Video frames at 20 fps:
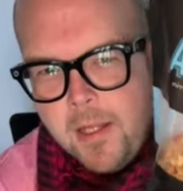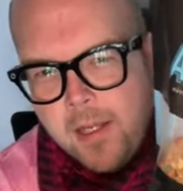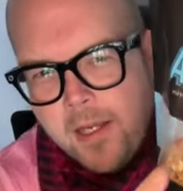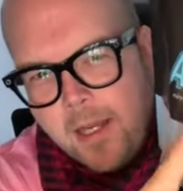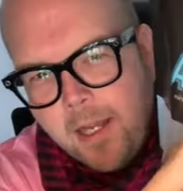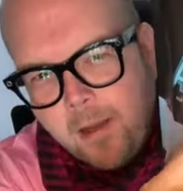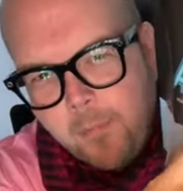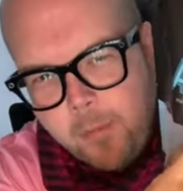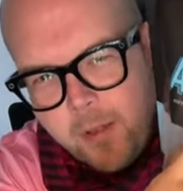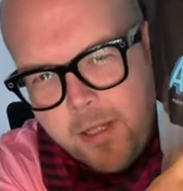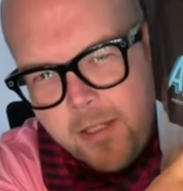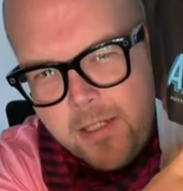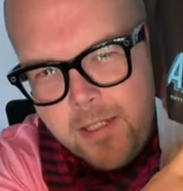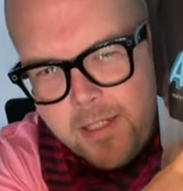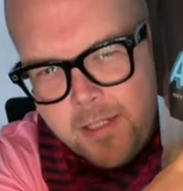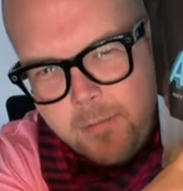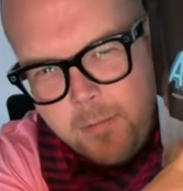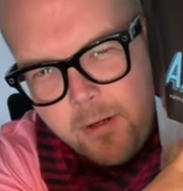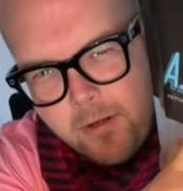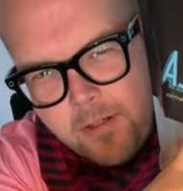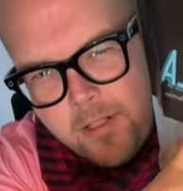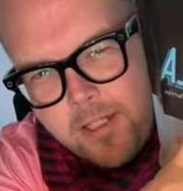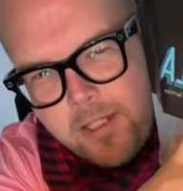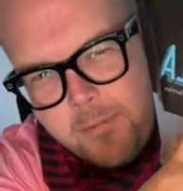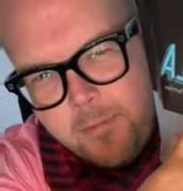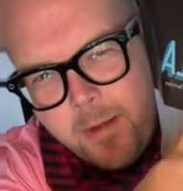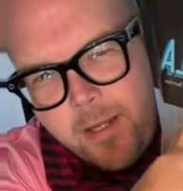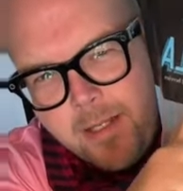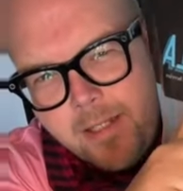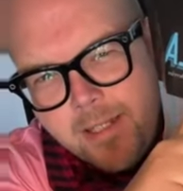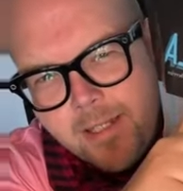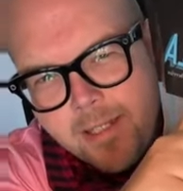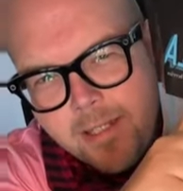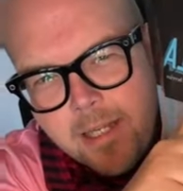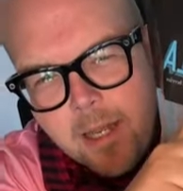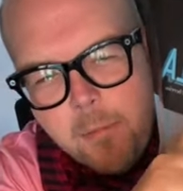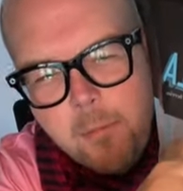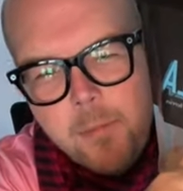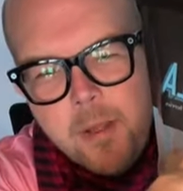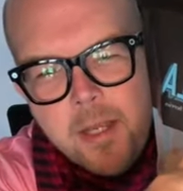Now, because it's Marks and Spencer's
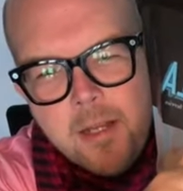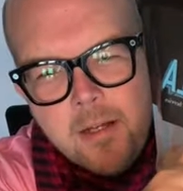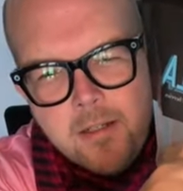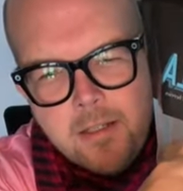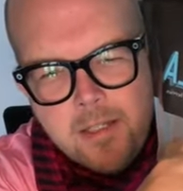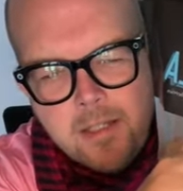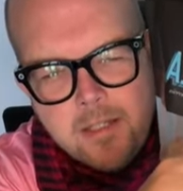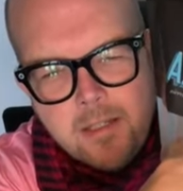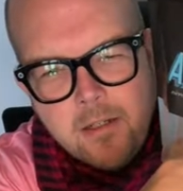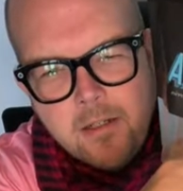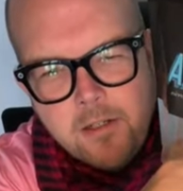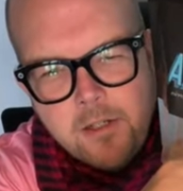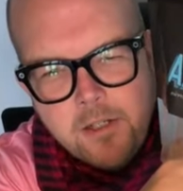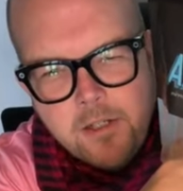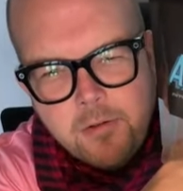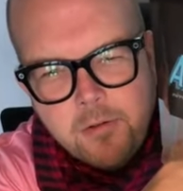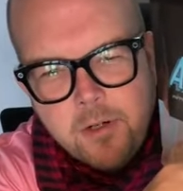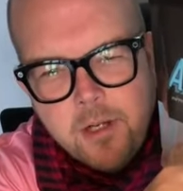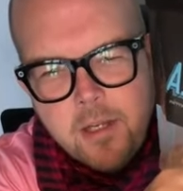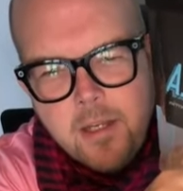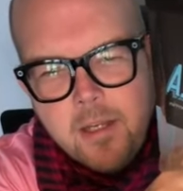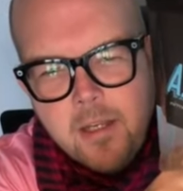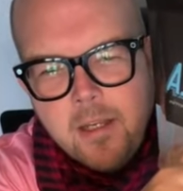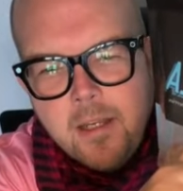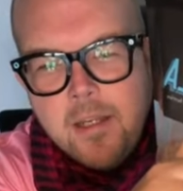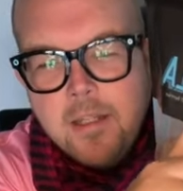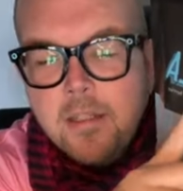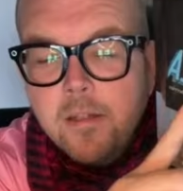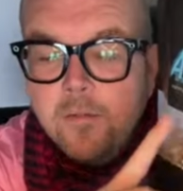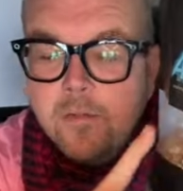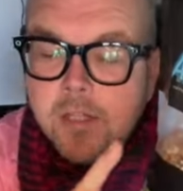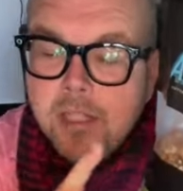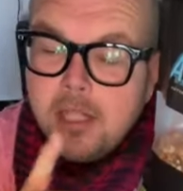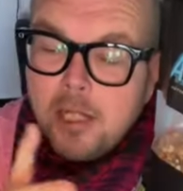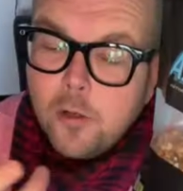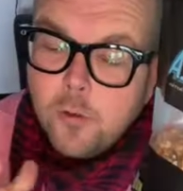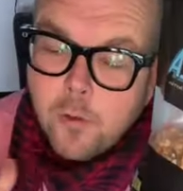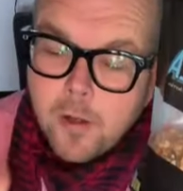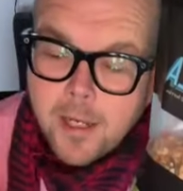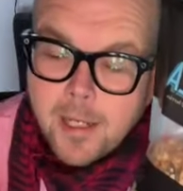and because it's luxury, it's obviously
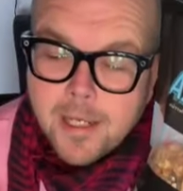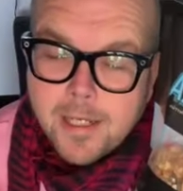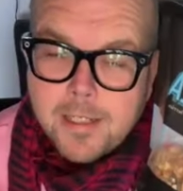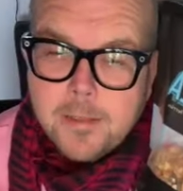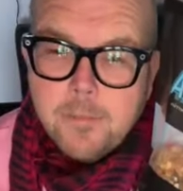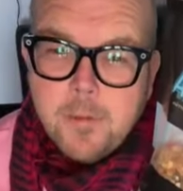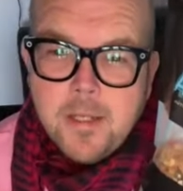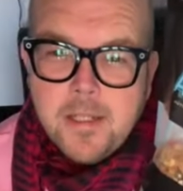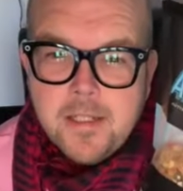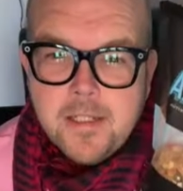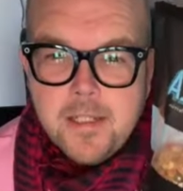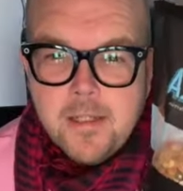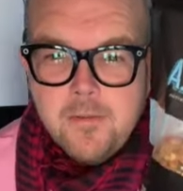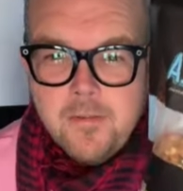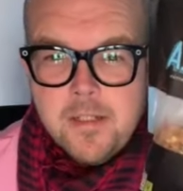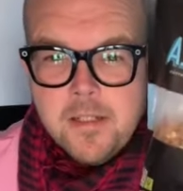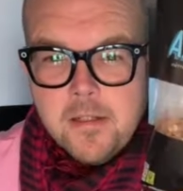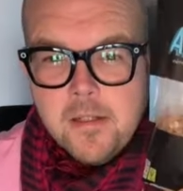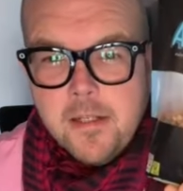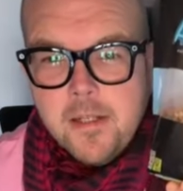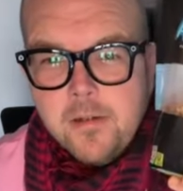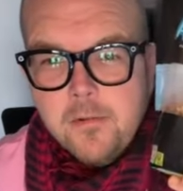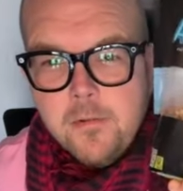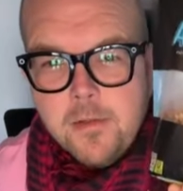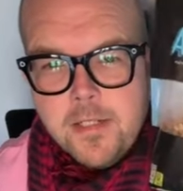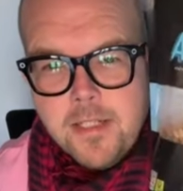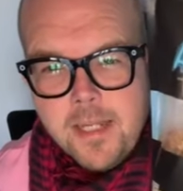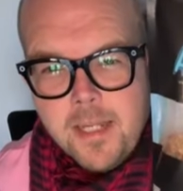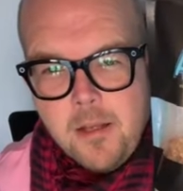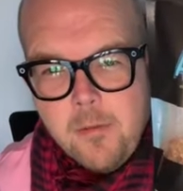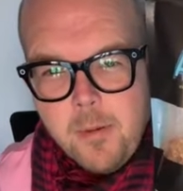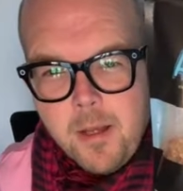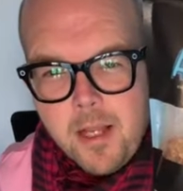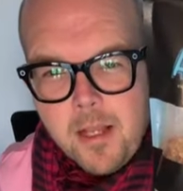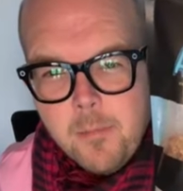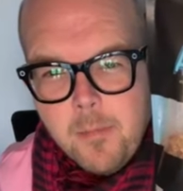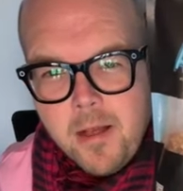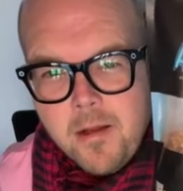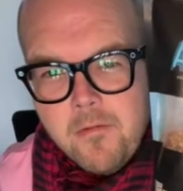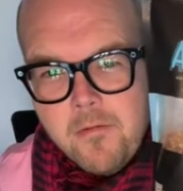quite expensive. It will set you back
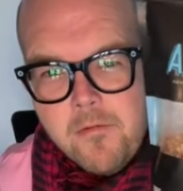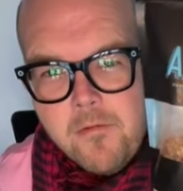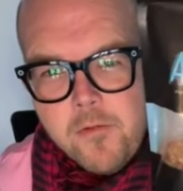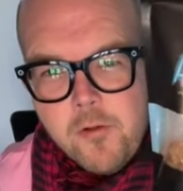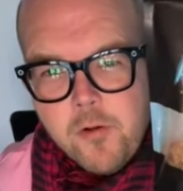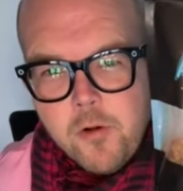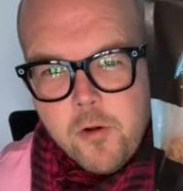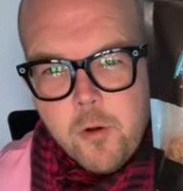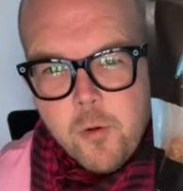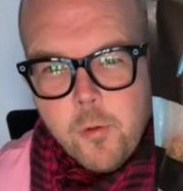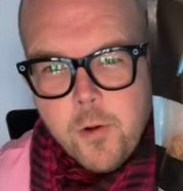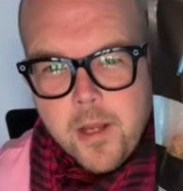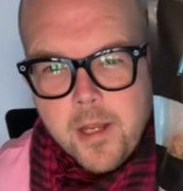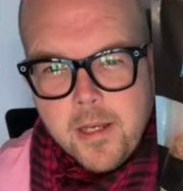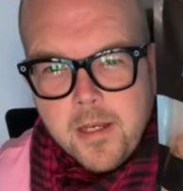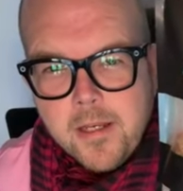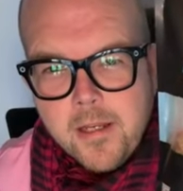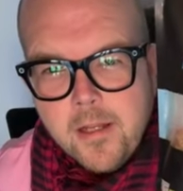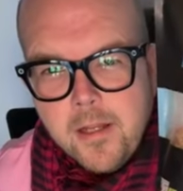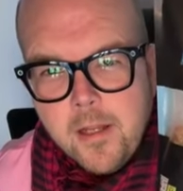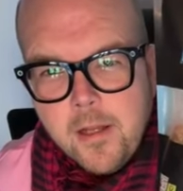about £4